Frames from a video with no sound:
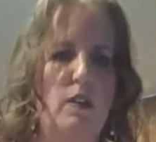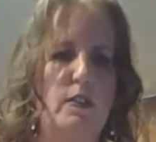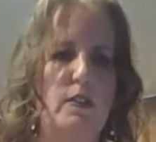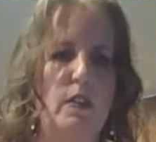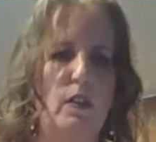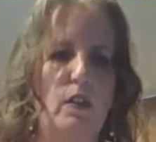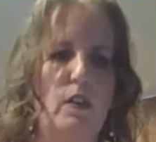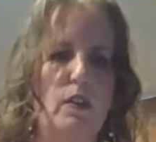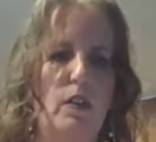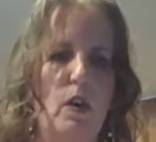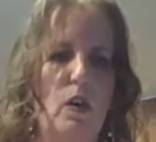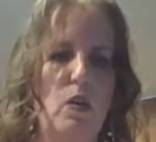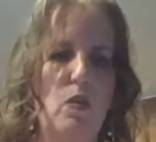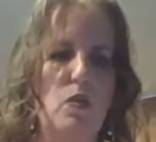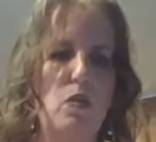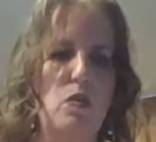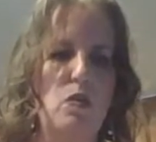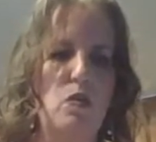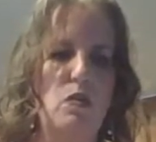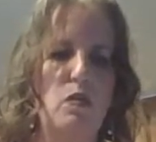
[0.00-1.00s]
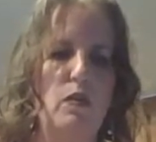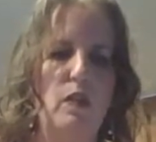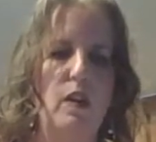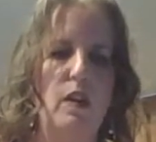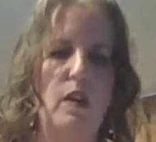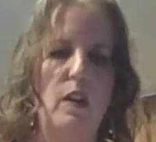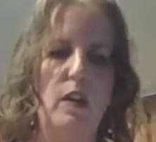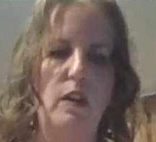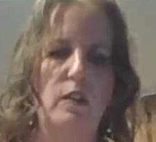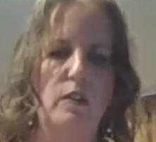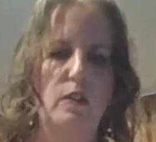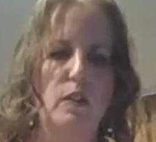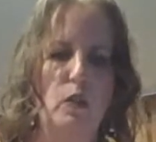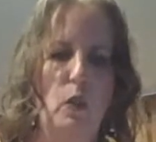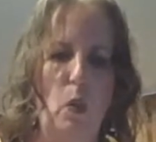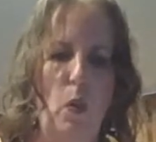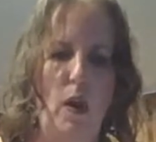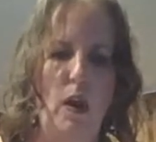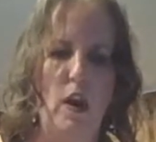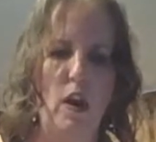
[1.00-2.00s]
silicone
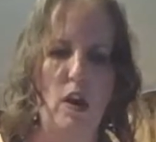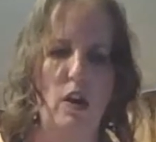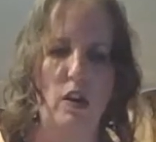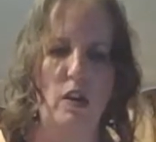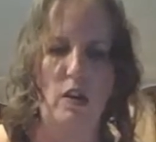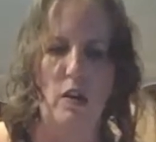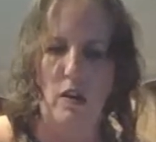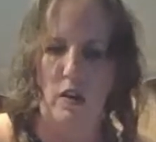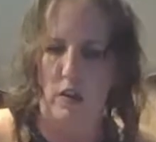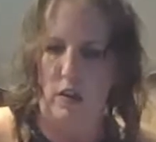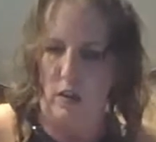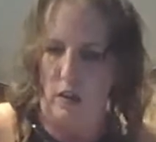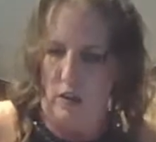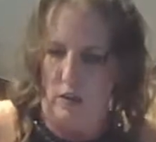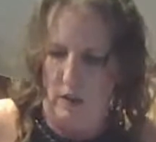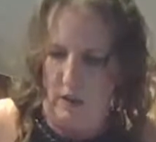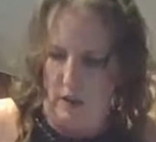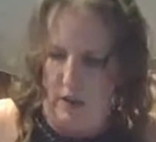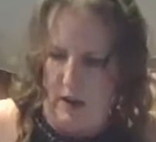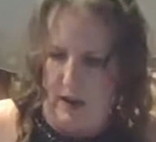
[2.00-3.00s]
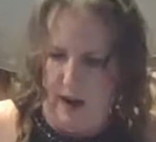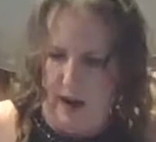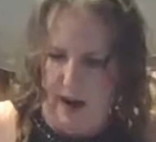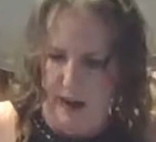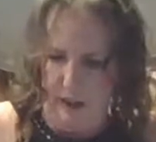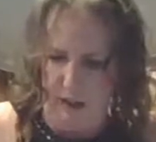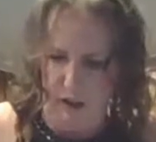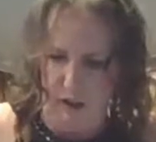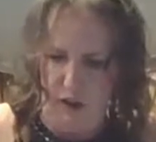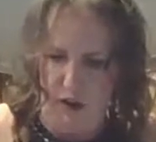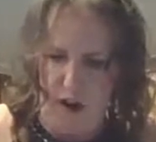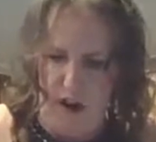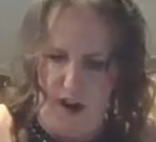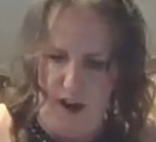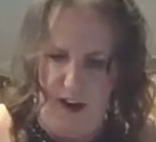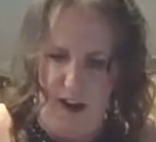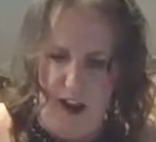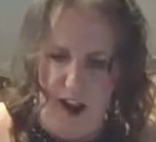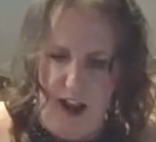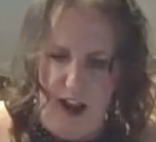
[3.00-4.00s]
square ice
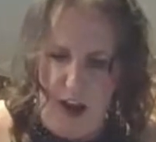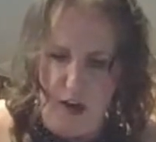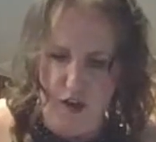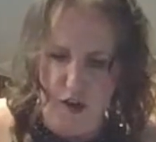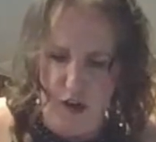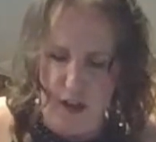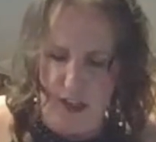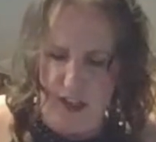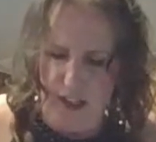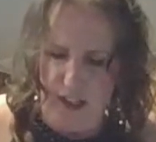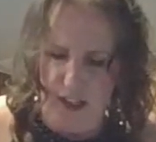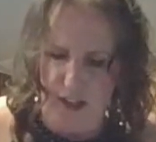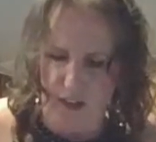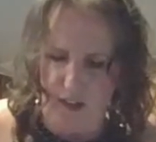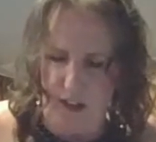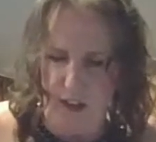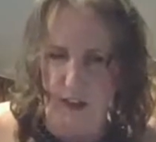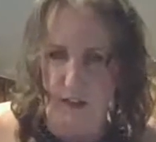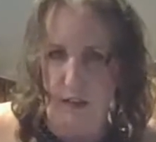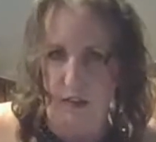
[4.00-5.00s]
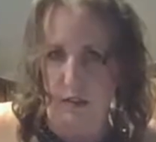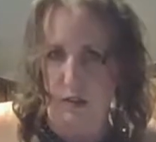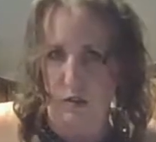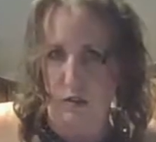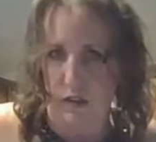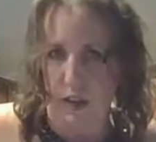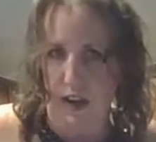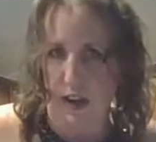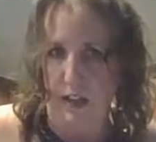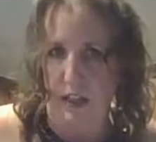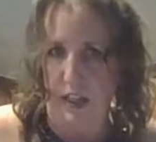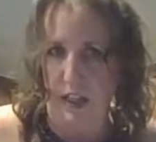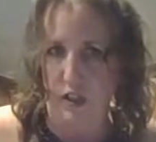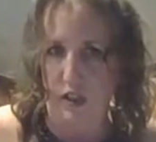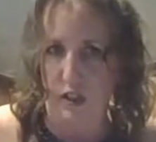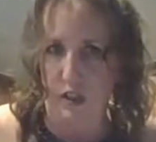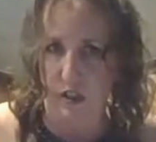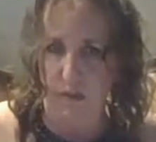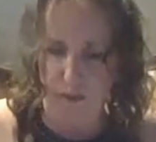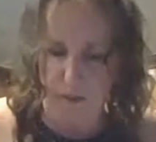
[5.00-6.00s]
tray, and you can get these at Zulay
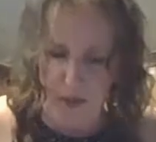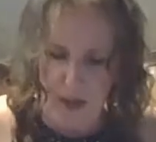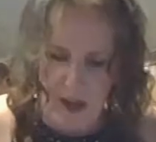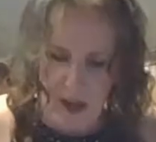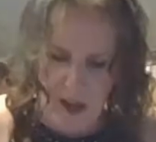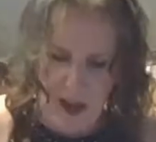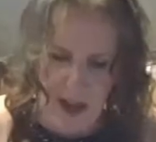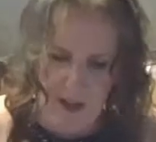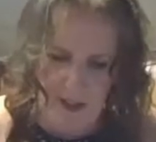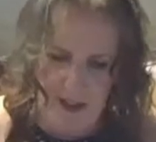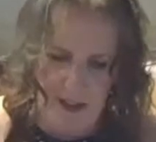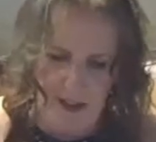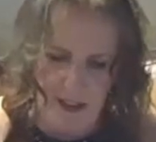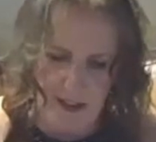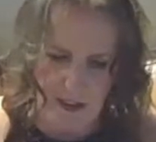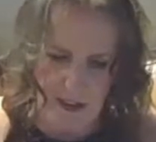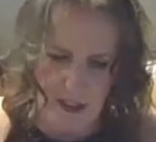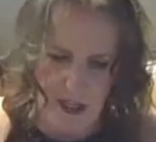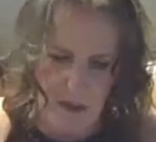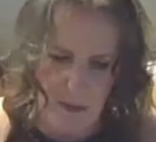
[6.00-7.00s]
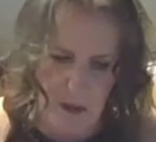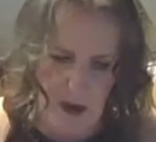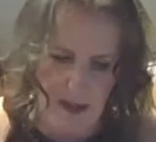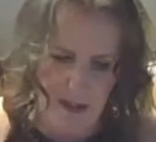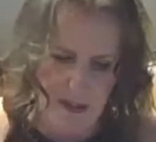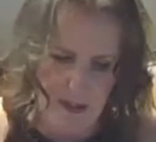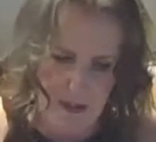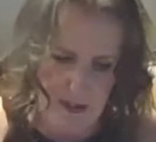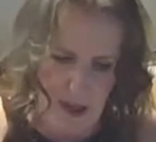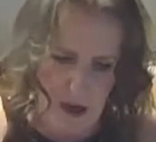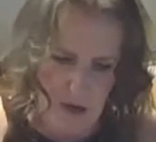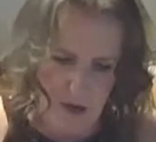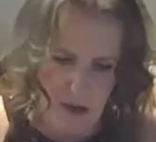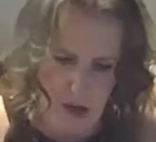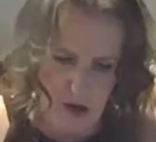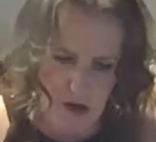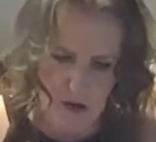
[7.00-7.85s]
Kitchen. And like I said, my discount